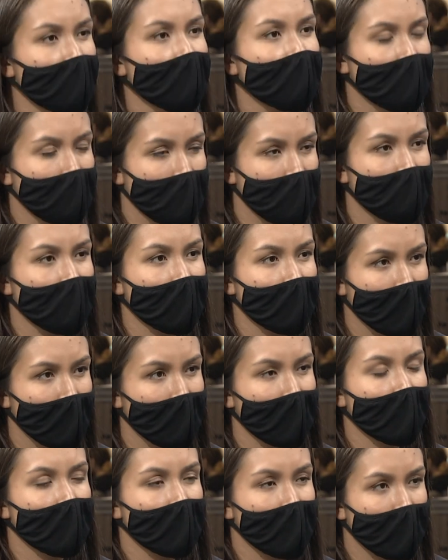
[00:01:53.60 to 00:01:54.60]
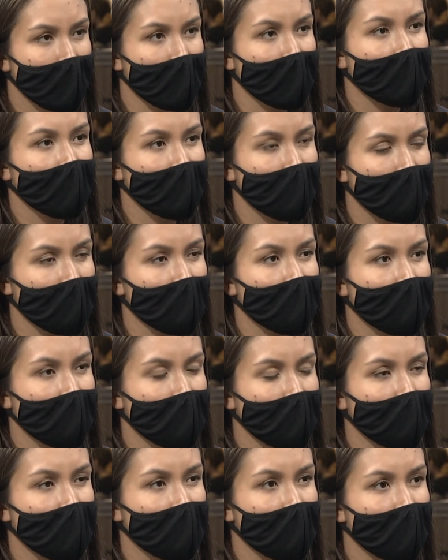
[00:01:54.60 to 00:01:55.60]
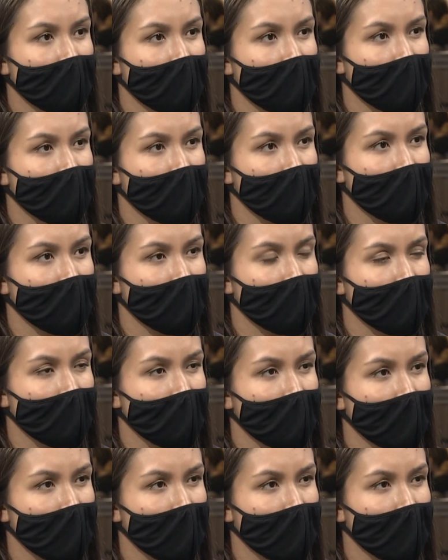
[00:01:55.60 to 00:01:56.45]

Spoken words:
declining, and the senior